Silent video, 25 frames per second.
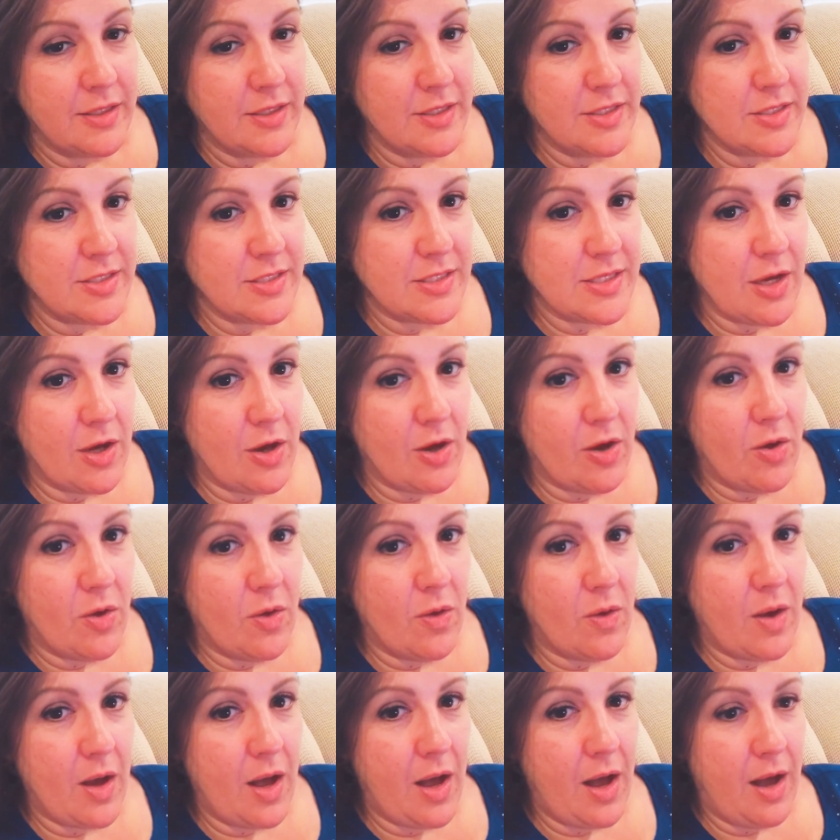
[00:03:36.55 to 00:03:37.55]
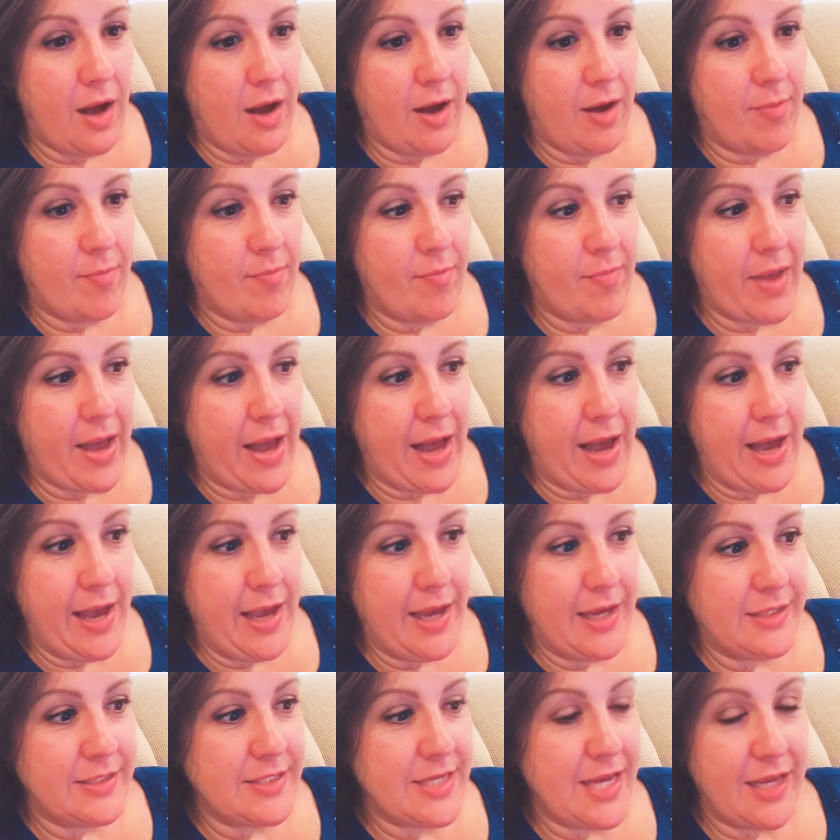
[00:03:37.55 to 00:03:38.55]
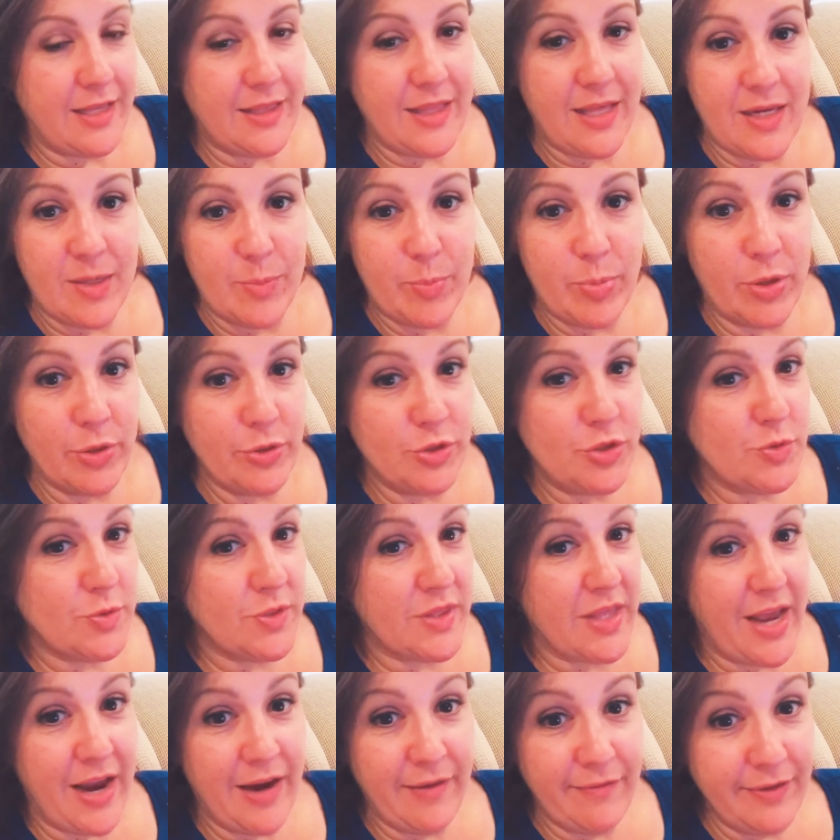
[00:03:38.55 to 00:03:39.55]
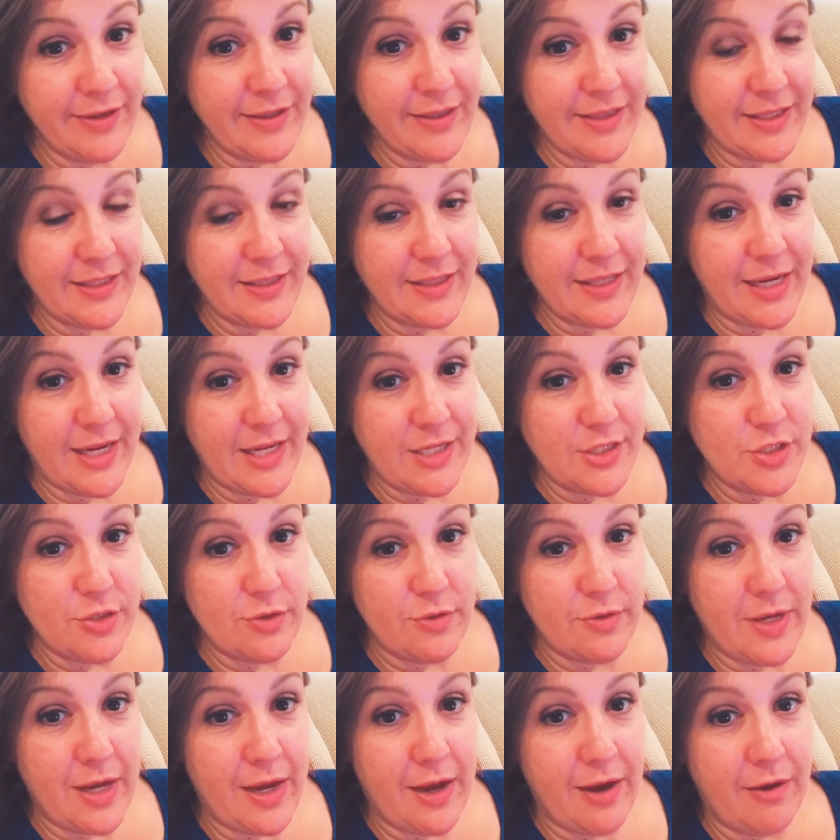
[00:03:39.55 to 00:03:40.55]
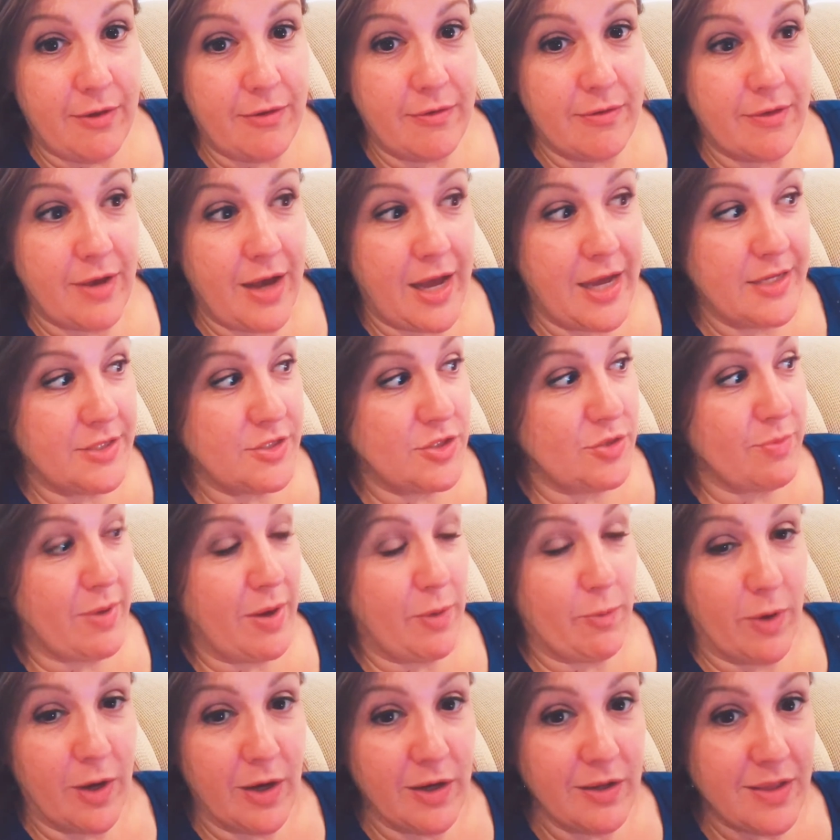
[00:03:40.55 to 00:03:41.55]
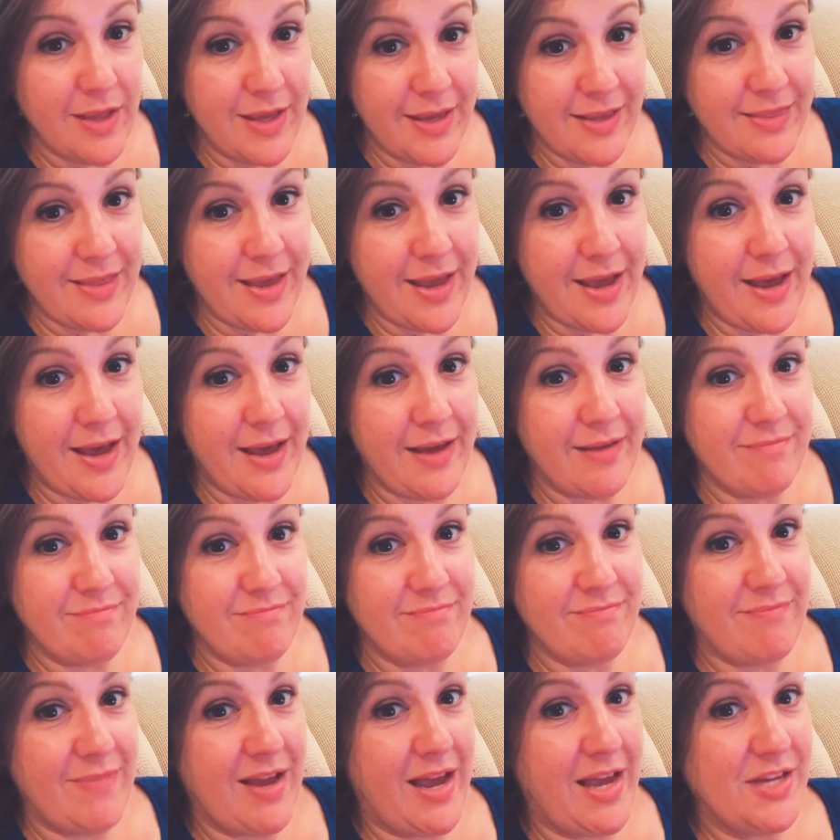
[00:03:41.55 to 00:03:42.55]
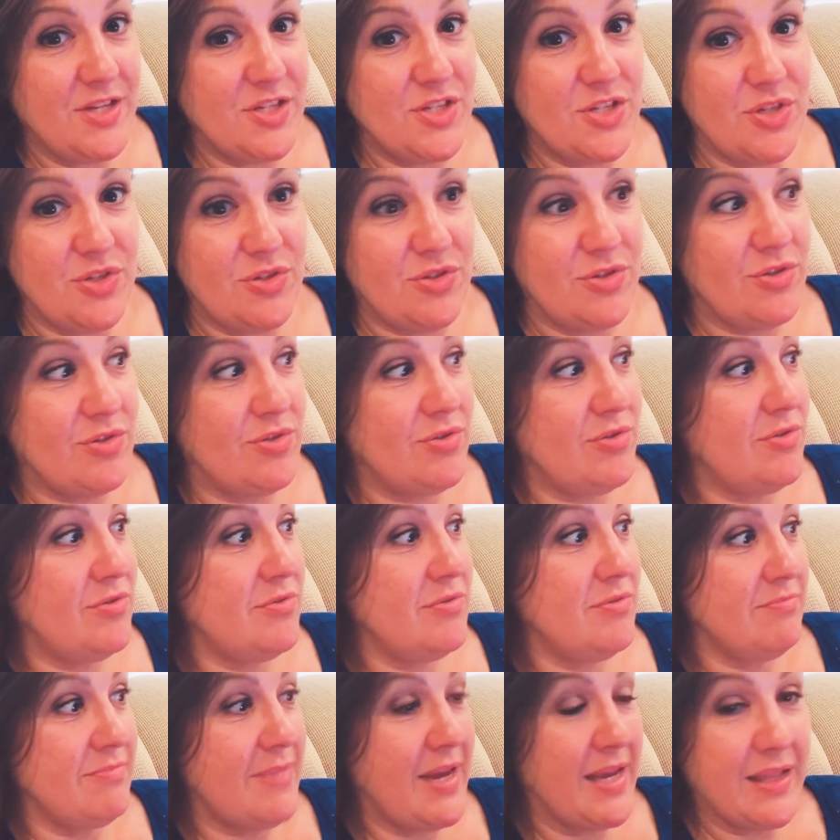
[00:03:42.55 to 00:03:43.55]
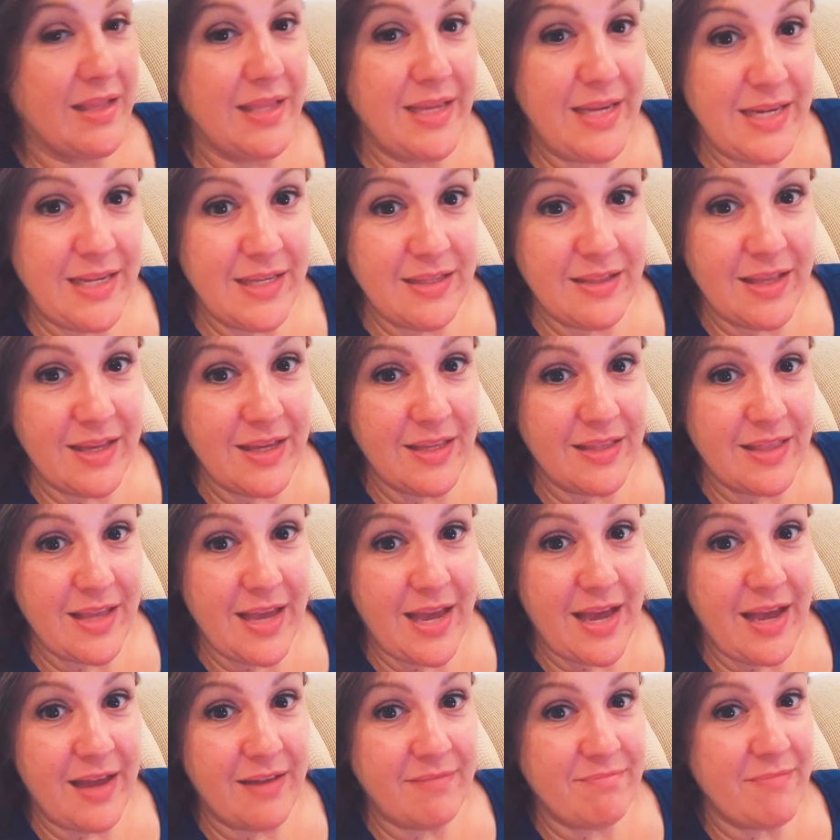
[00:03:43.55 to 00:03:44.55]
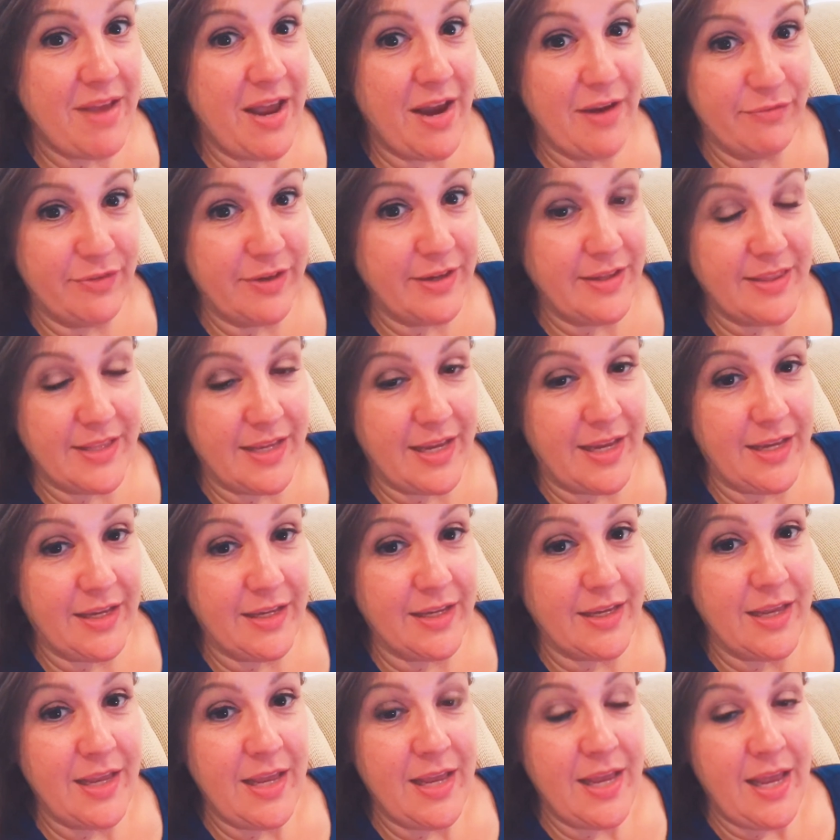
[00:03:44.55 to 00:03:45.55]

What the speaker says: So I take that approach with everything that I do now. I do my work like that. I do my cleaning like that, everything.